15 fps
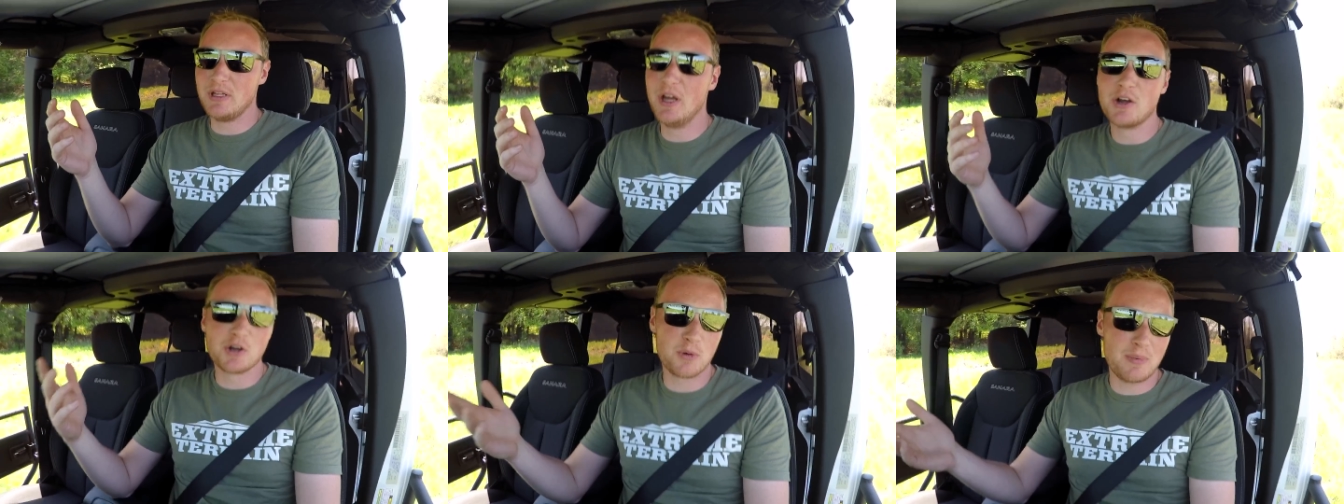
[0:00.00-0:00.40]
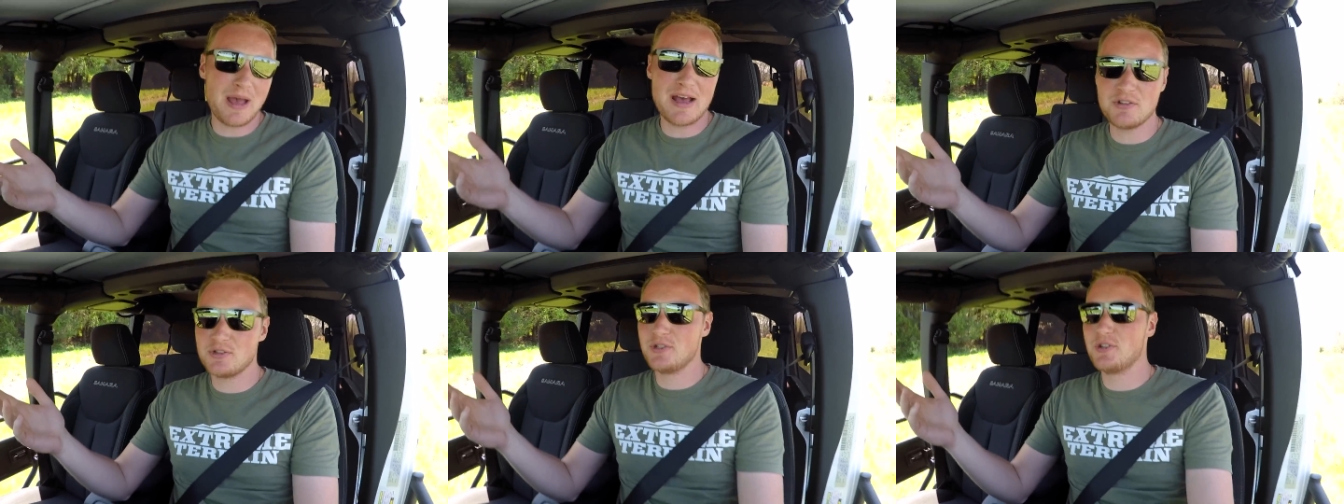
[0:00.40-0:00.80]
younger
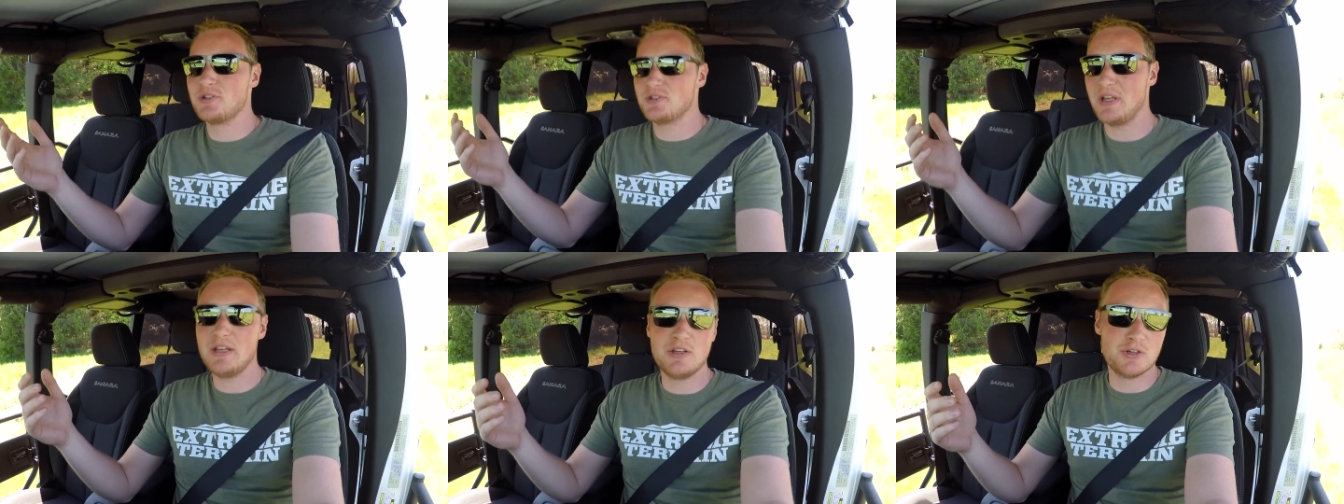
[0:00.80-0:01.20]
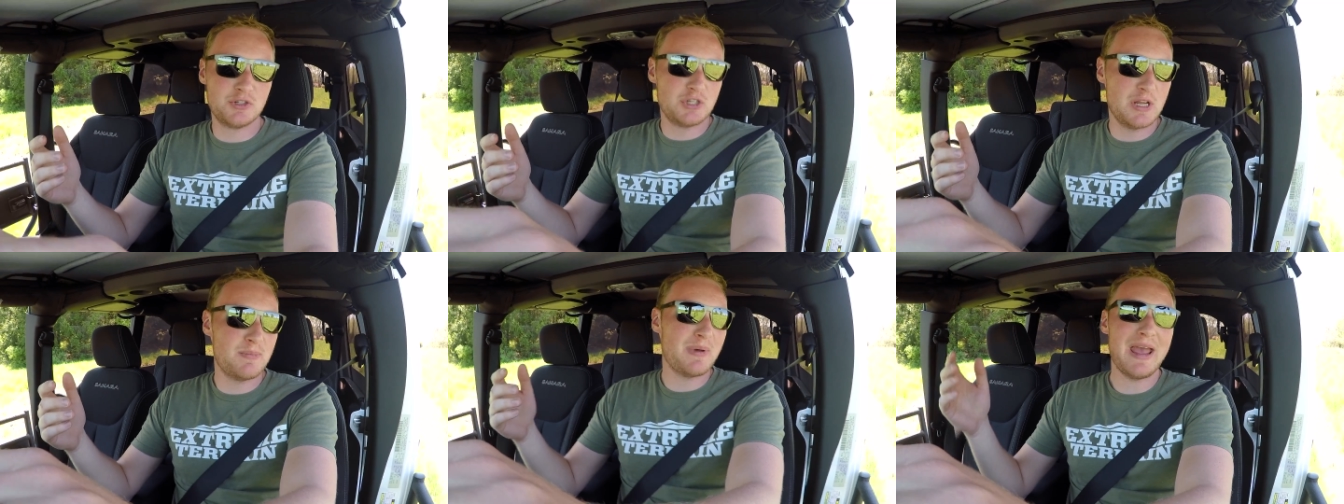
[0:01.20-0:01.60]
passengers in your
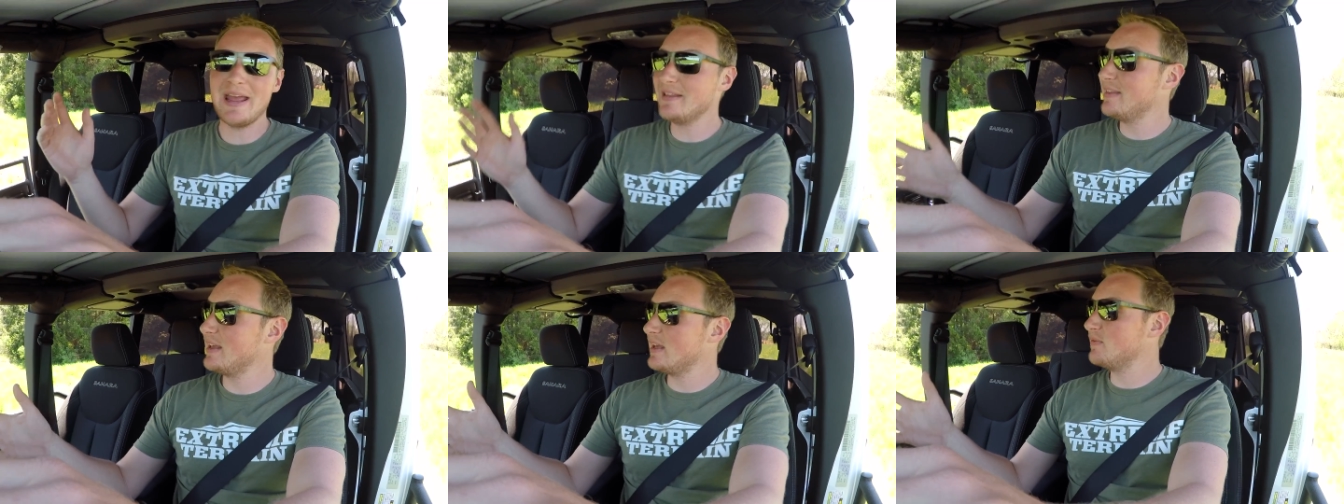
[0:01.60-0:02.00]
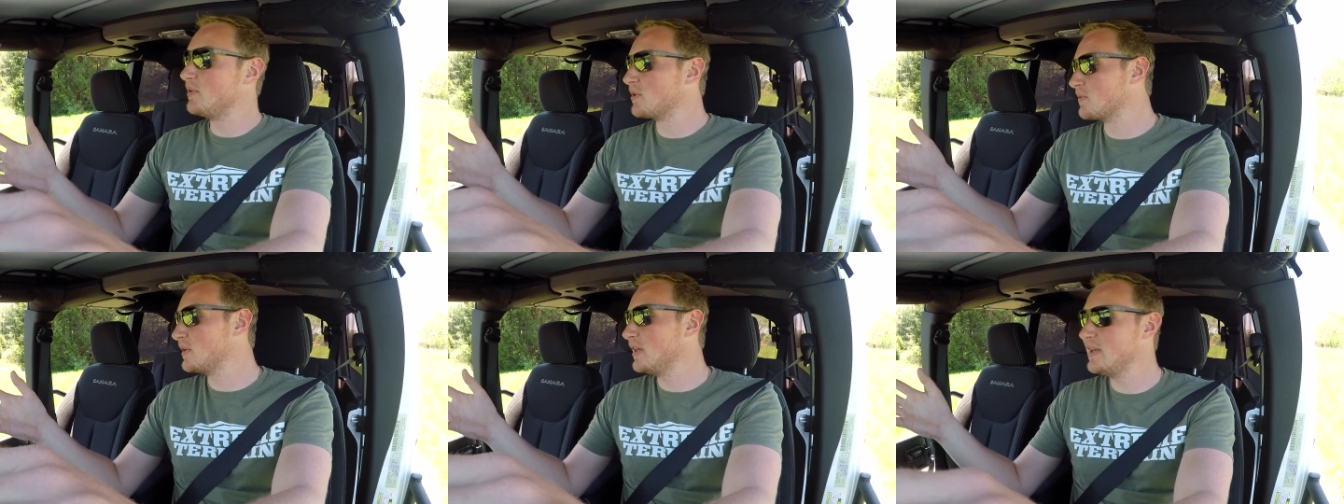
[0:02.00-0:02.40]
Jeep, and they give you a
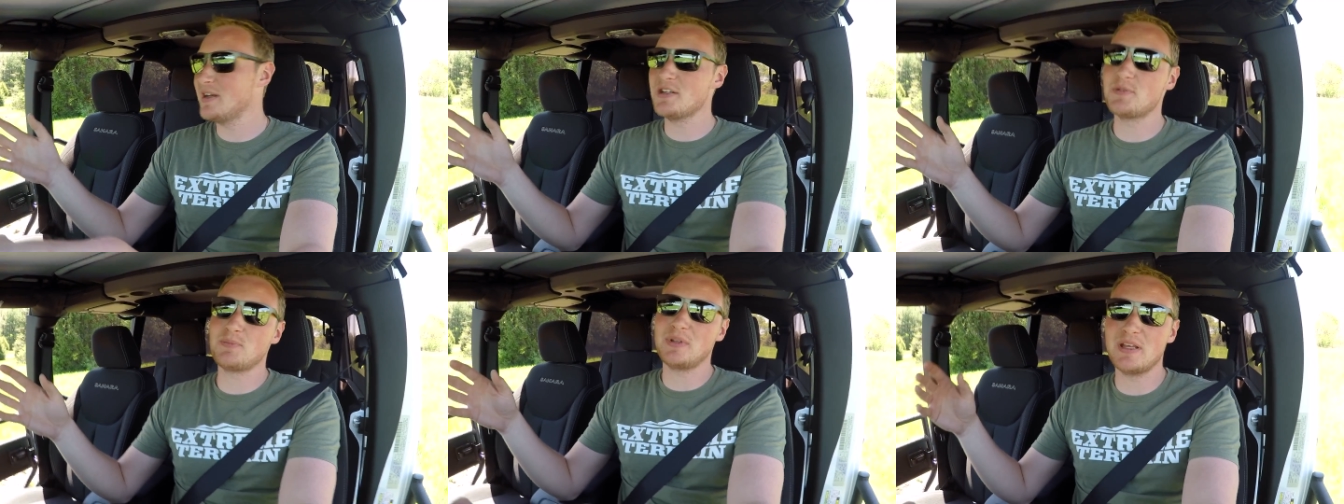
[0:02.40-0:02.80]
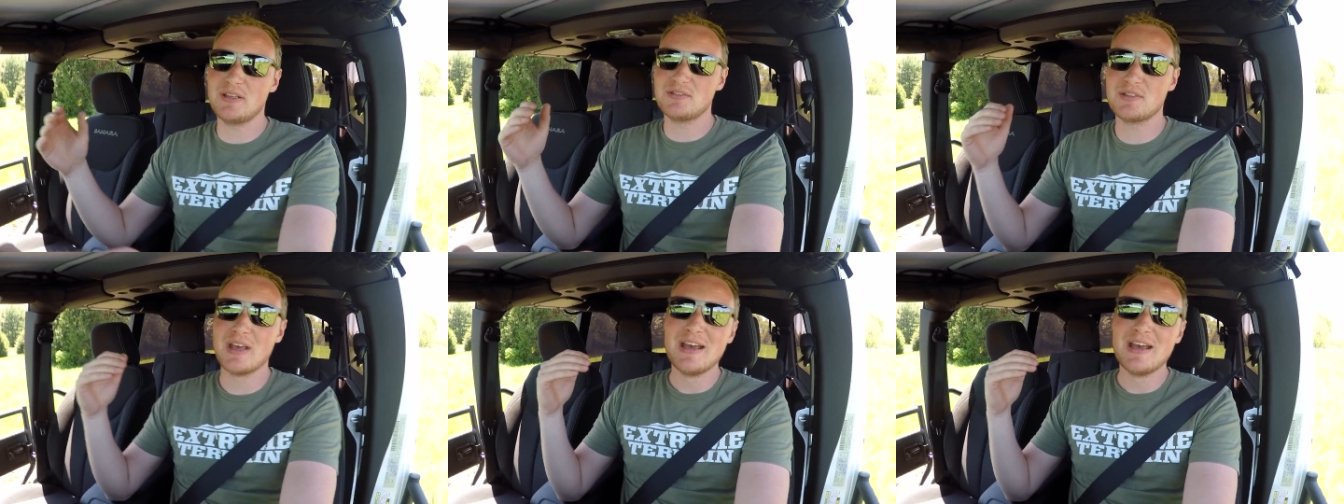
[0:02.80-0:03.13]
really nice place